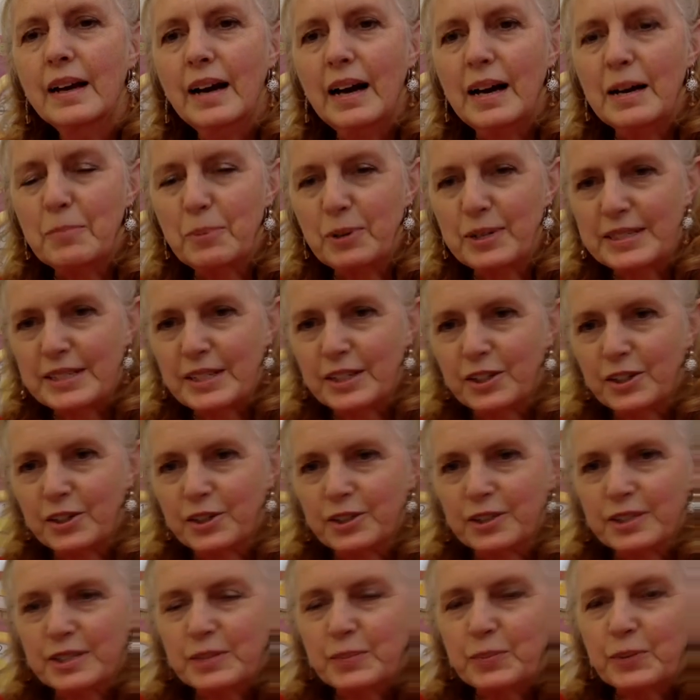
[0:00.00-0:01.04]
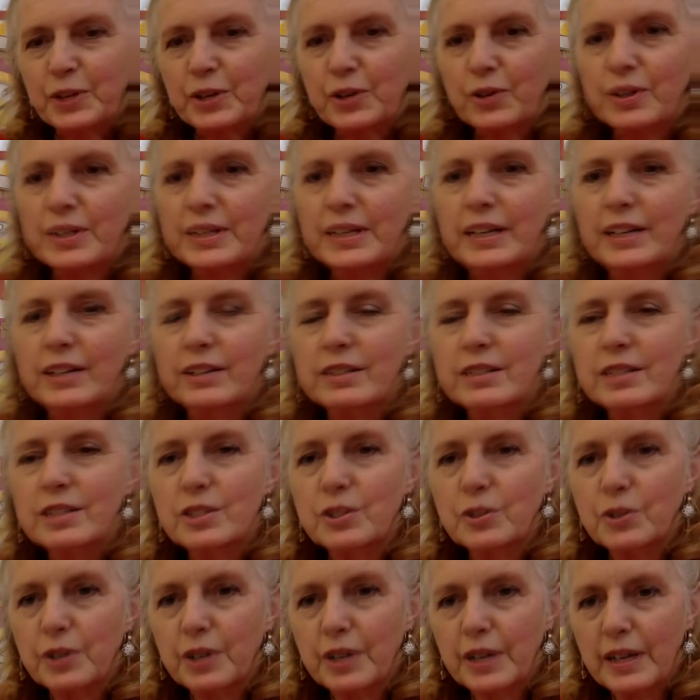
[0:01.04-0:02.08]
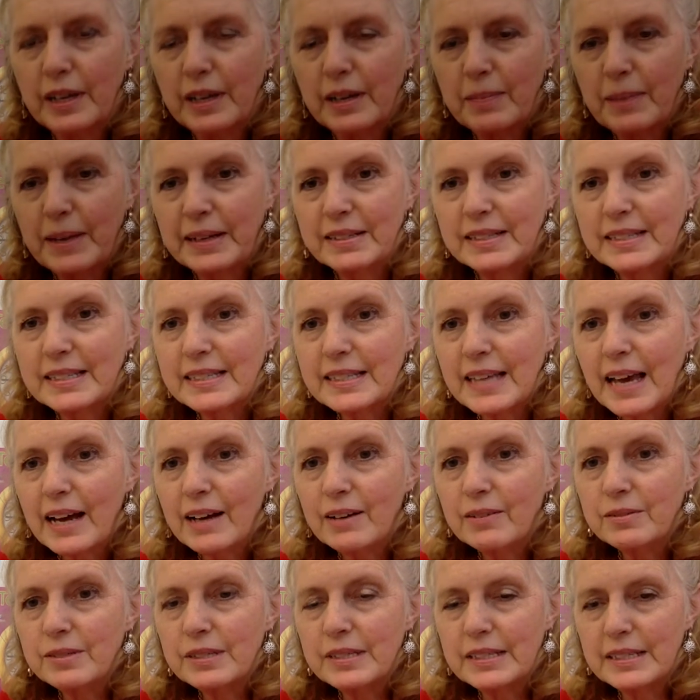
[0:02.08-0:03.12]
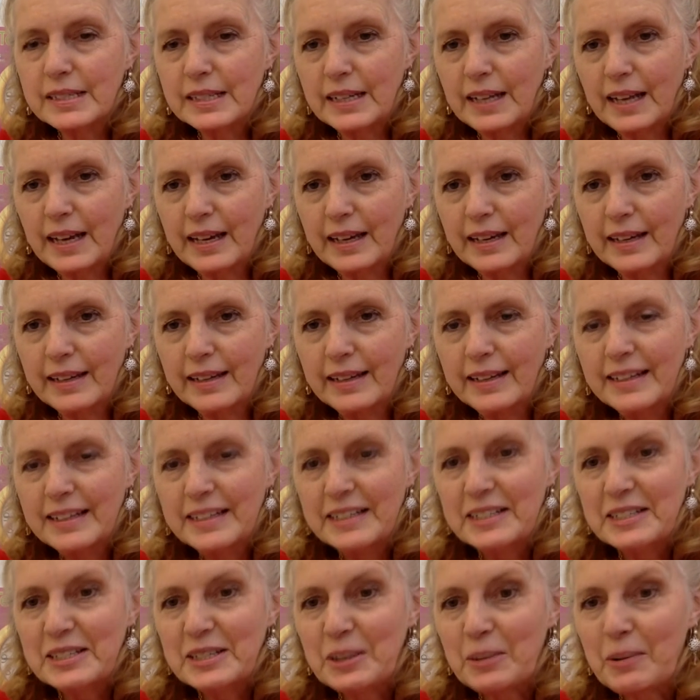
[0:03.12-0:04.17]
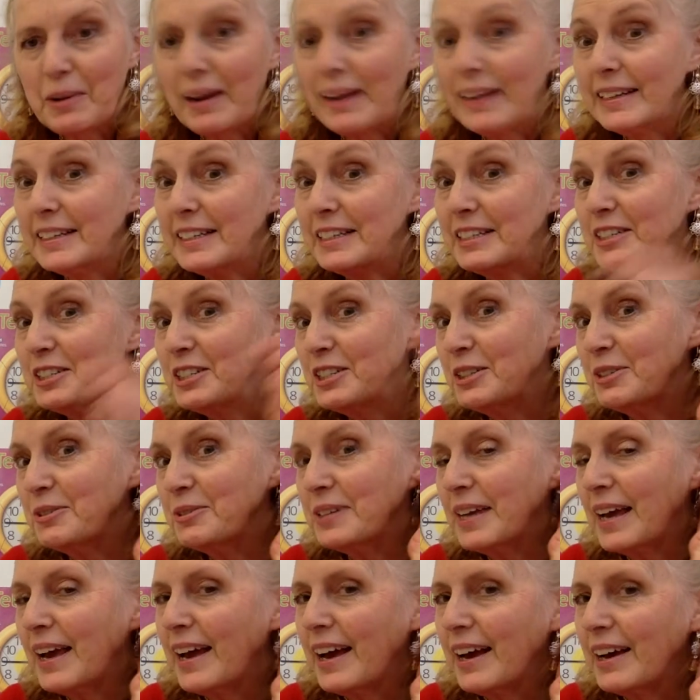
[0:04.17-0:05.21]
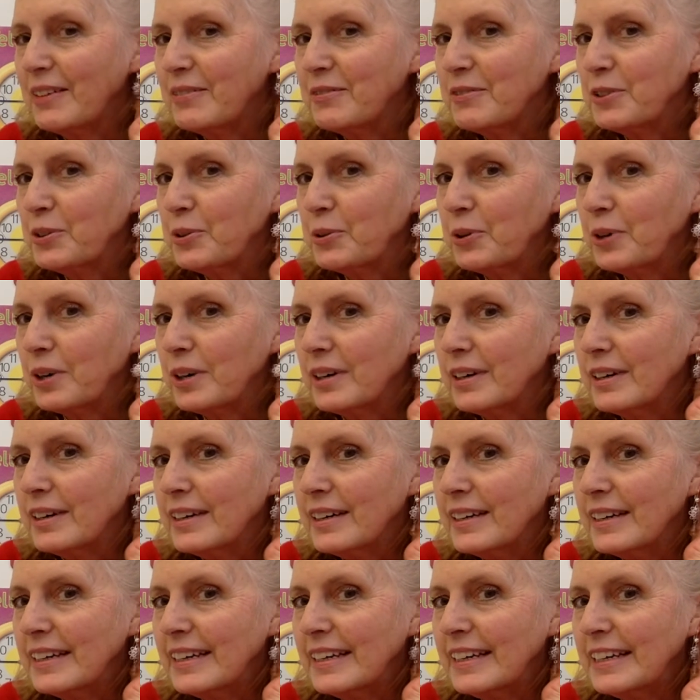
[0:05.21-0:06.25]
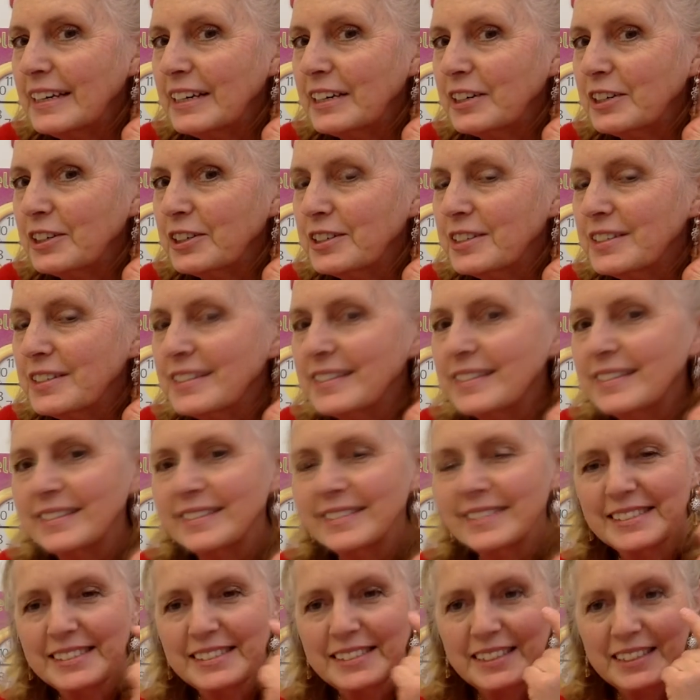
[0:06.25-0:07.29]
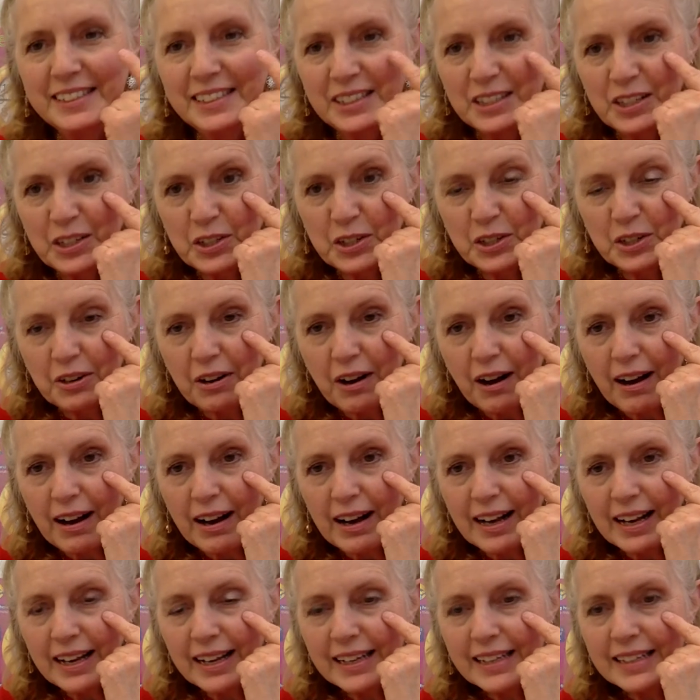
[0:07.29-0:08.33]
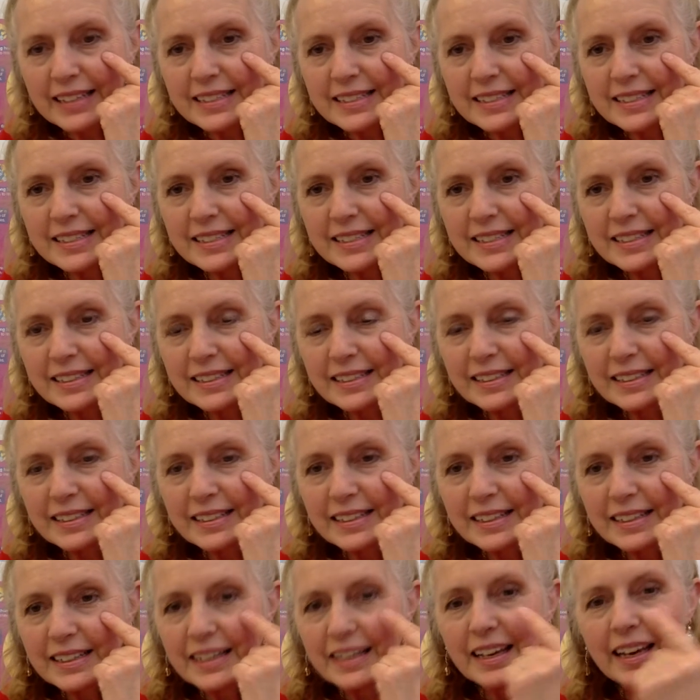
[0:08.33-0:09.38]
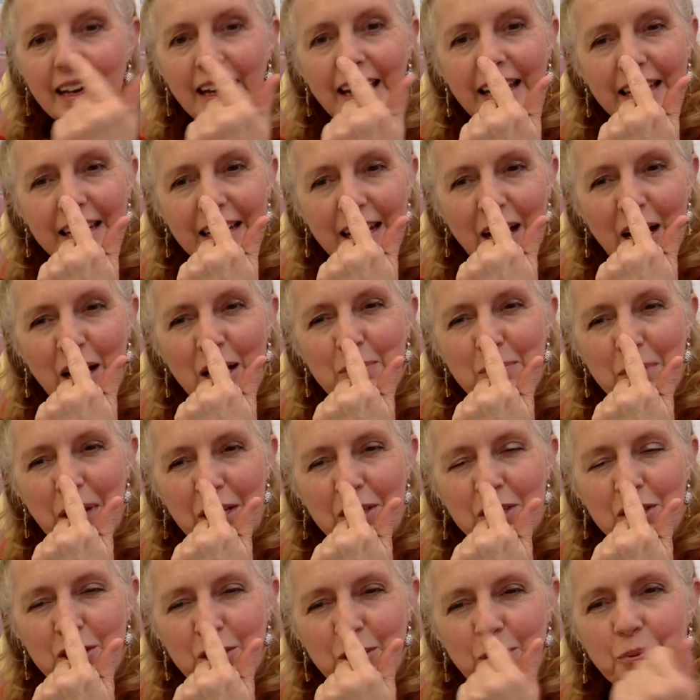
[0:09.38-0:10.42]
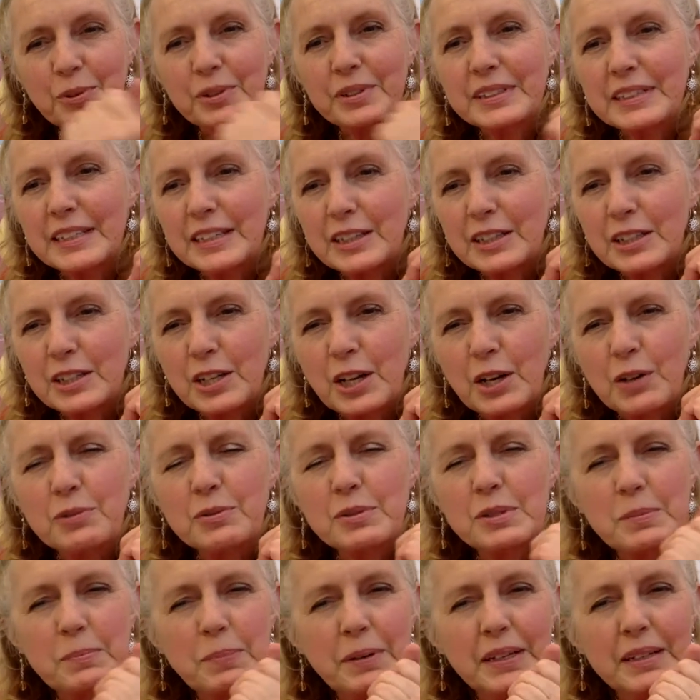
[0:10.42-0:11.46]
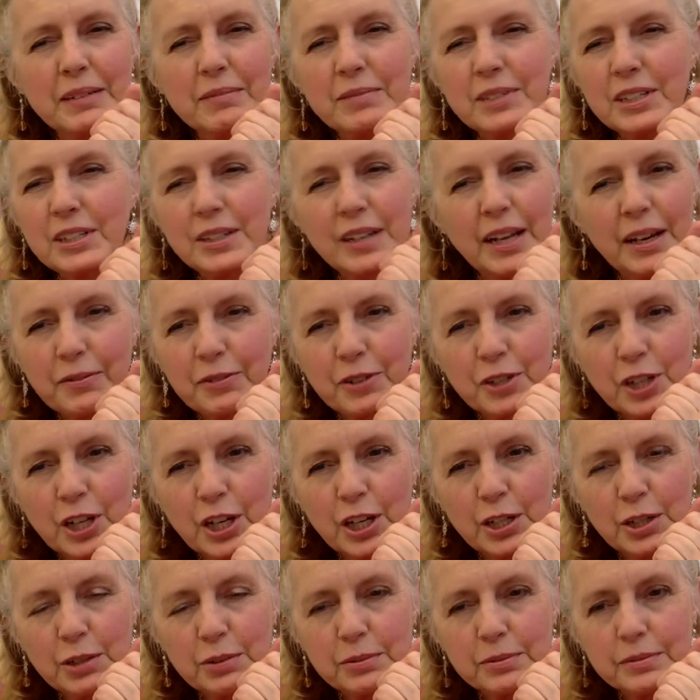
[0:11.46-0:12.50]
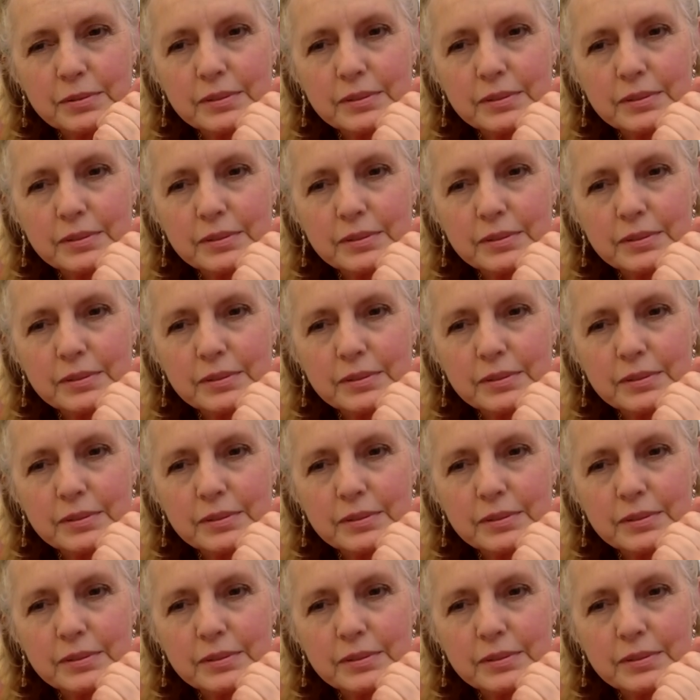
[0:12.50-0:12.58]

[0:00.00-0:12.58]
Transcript: Hi, boys and girls. We're going to hear a story about sounds today. So I need you to have your ears, your eyes, and I'm not sure we'll need the nose, but you never know.